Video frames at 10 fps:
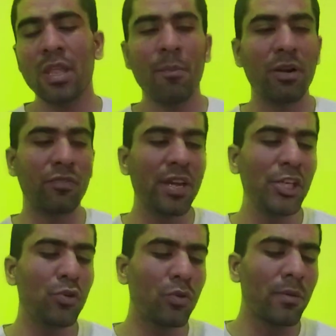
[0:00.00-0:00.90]
But when
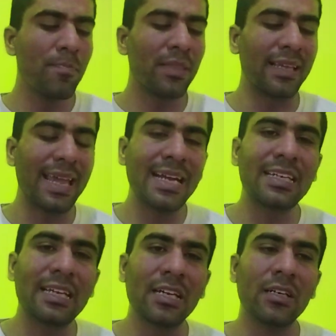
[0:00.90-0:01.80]
you get
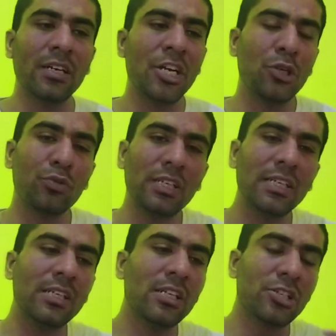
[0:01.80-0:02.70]
into
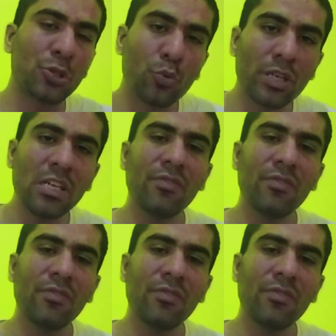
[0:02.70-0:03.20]
the story,